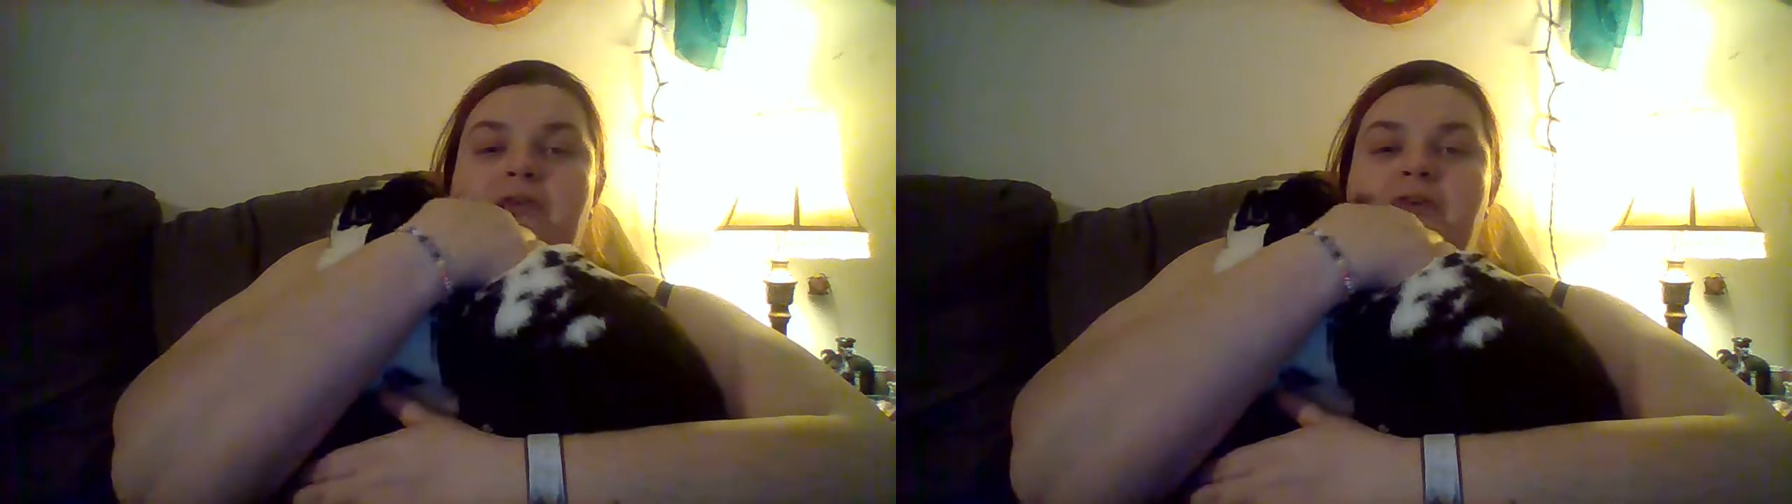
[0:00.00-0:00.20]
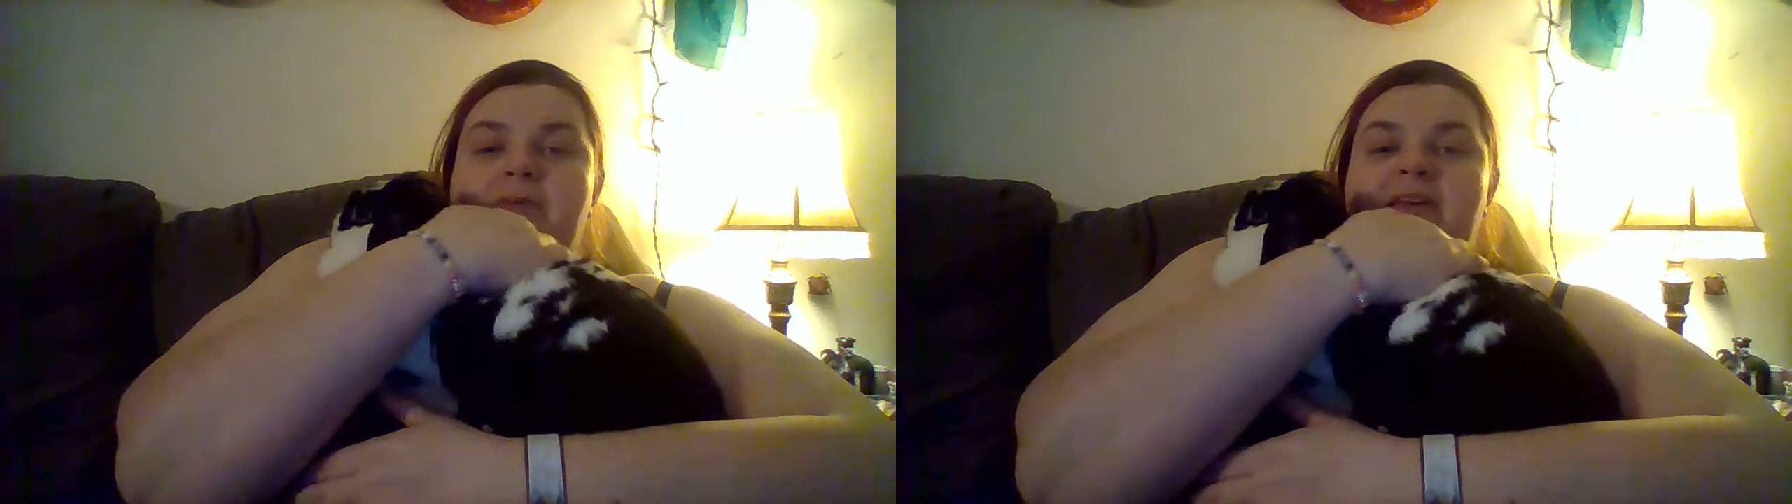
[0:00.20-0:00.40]

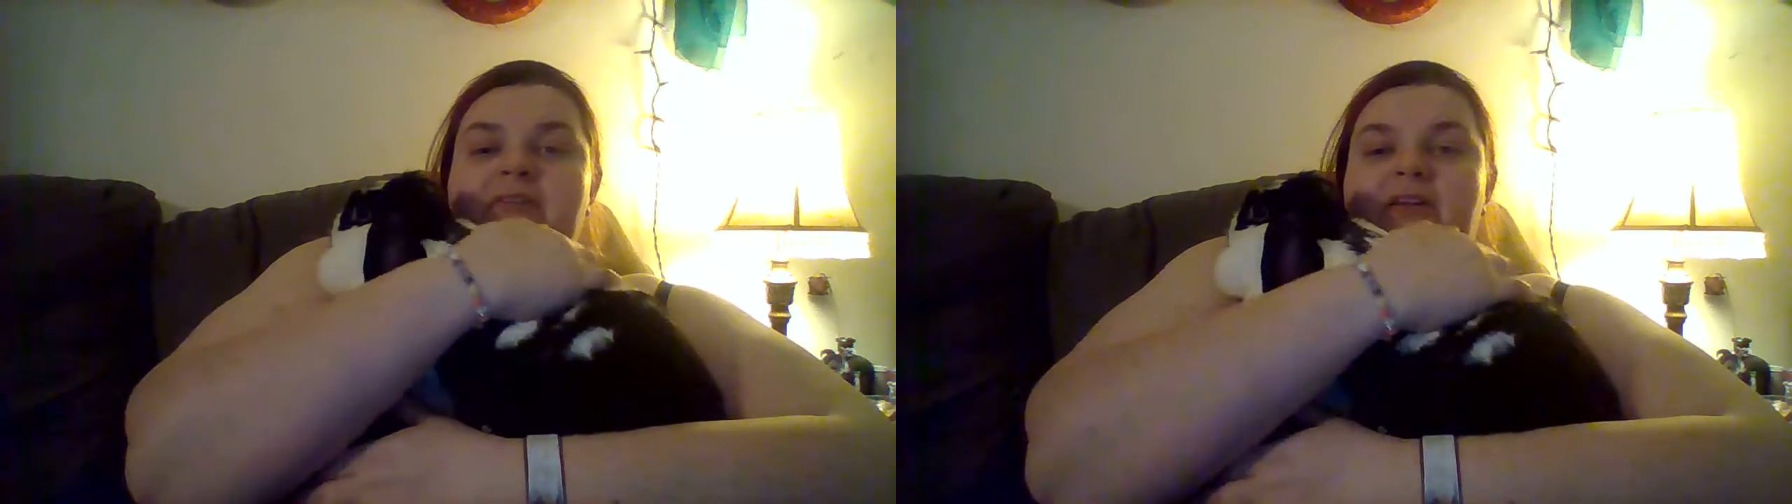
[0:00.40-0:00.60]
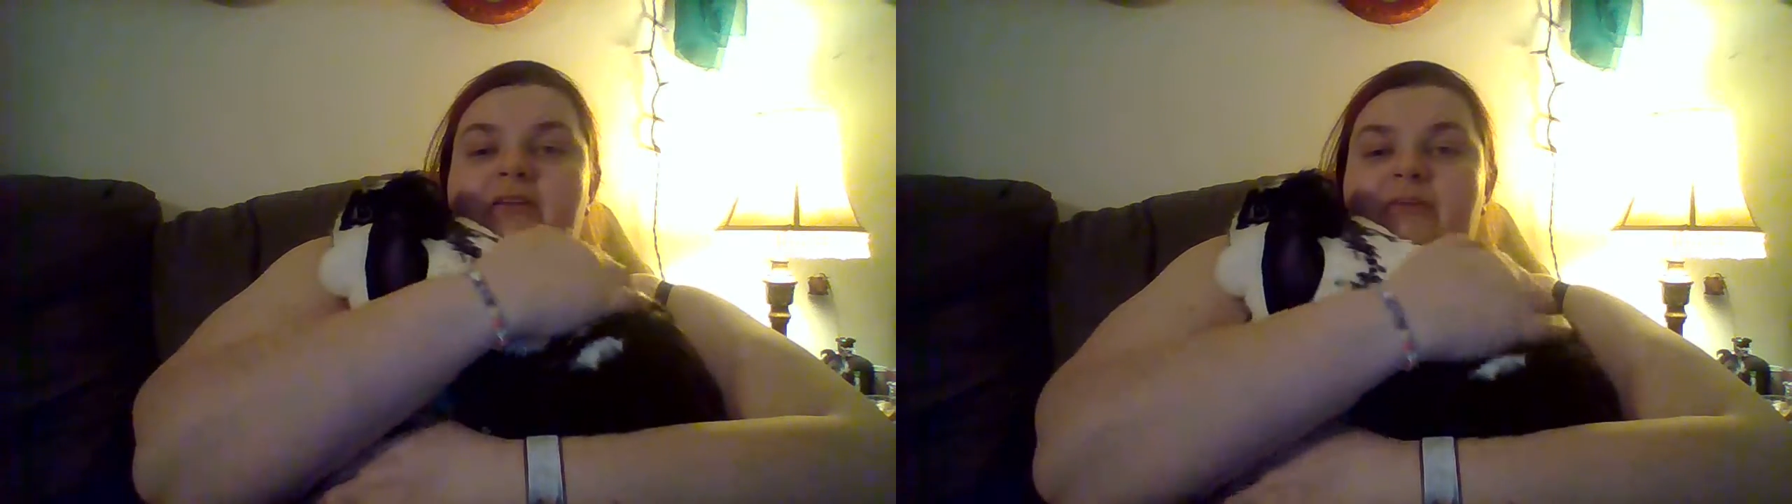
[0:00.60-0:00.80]
no
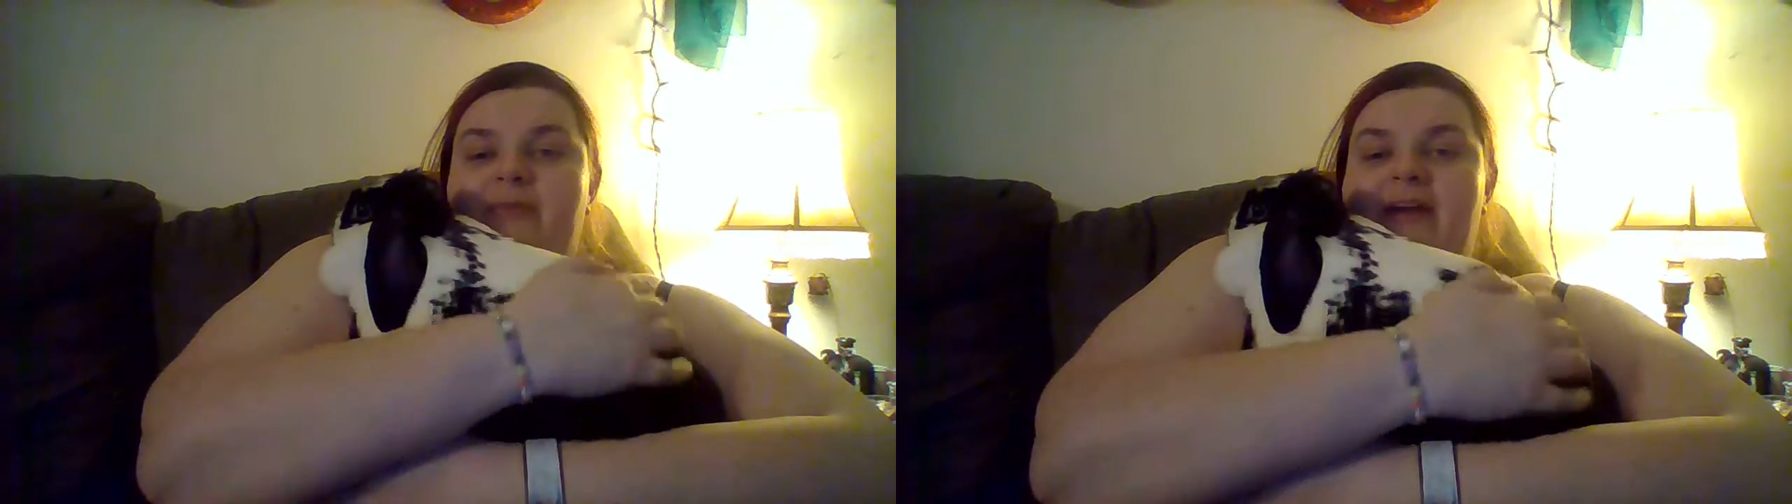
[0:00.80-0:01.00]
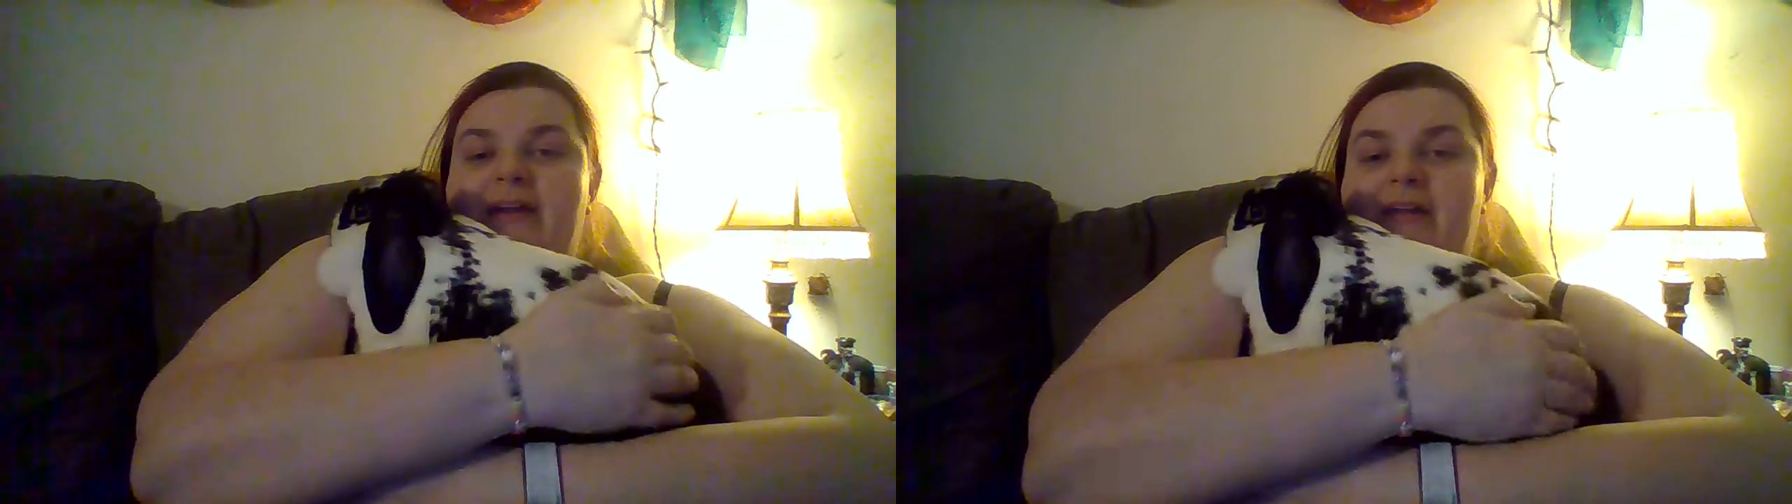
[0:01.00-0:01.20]
hissing, no
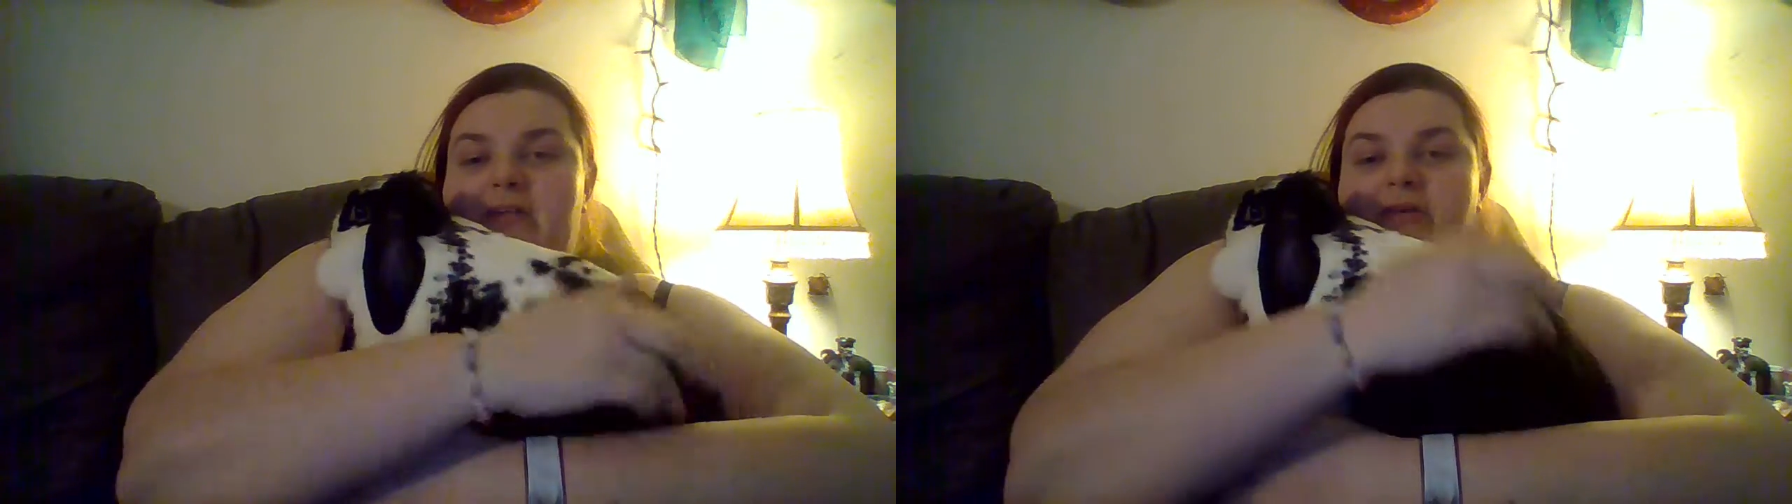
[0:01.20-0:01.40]
smacking,